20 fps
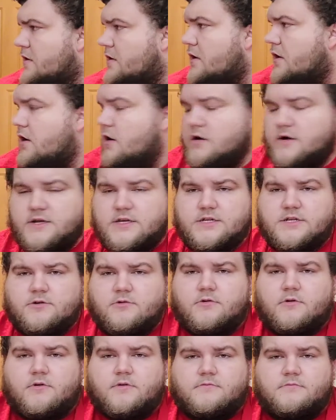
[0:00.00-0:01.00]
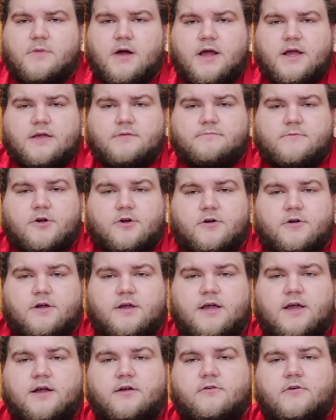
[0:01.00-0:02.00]
August or my current
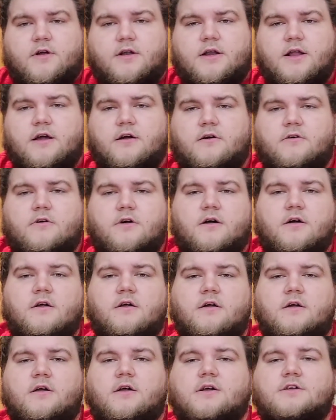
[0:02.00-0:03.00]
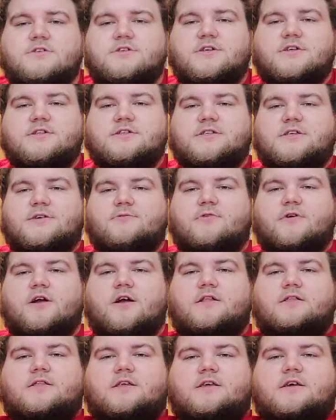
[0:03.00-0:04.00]
kick right now. Uh, so you can see, we
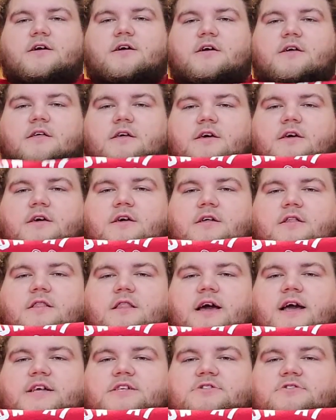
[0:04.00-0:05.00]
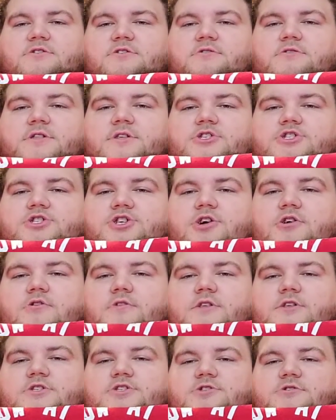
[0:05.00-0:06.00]
got the uh, last throw at the Joe,
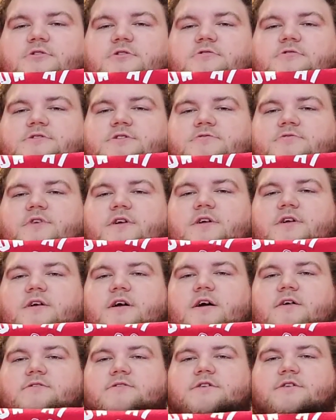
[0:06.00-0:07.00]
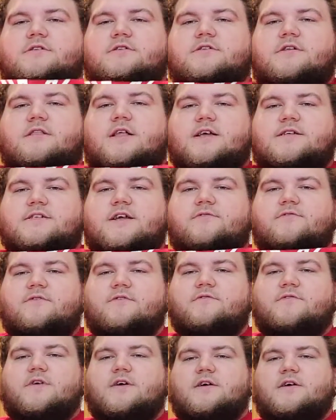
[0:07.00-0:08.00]
the Joe Louis Arena. I was there at the last ever
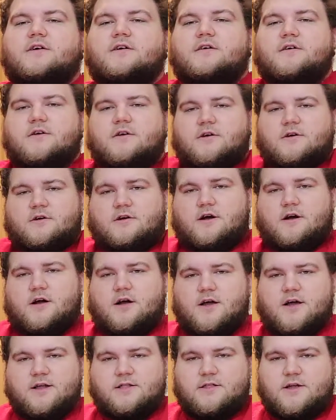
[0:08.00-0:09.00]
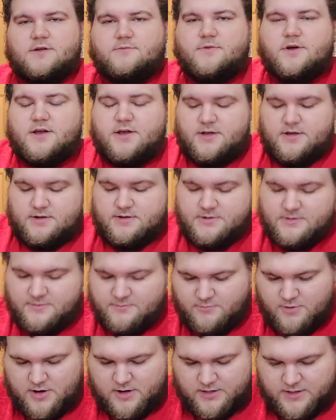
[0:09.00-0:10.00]
event, uh, headlined by
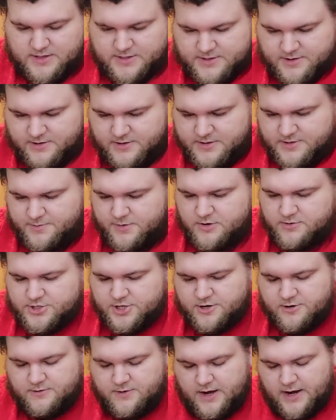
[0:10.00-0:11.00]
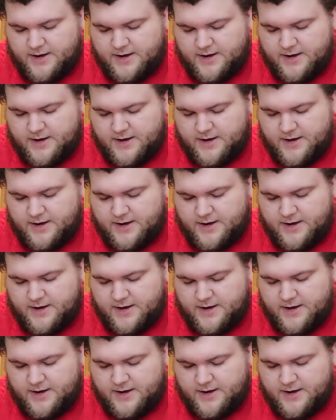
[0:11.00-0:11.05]
Brock Lesnar and Samoa Joe.